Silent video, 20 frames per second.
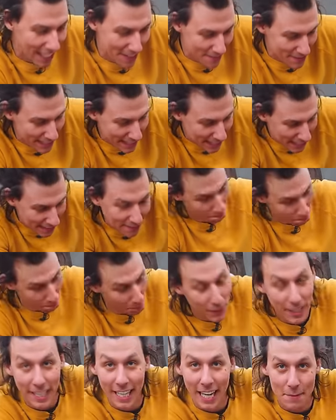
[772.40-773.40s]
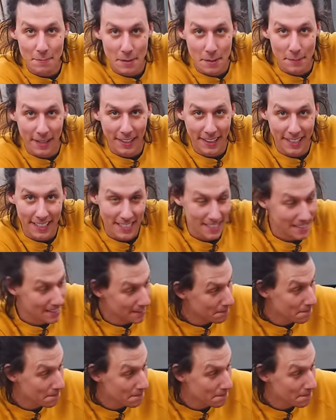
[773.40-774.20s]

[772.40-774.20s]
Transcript: I mean, pretty happy about this.